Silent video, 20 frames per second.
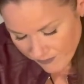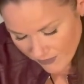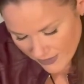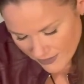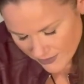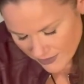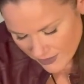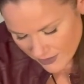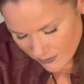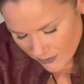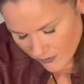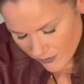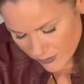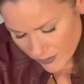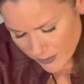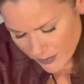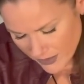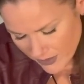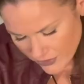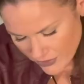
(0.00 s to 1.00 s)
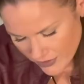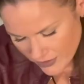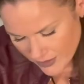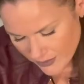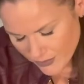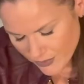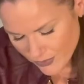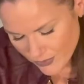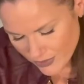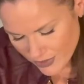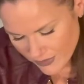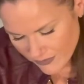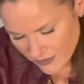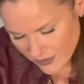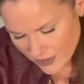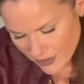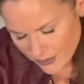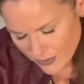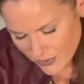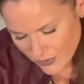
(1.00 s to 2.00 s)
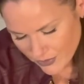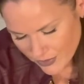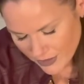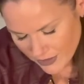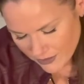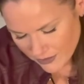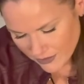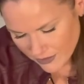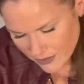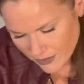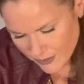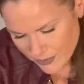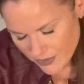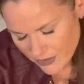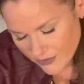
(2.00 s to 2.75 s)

So they went from a Page of Cups to a Seven of Cups to a King of Cups.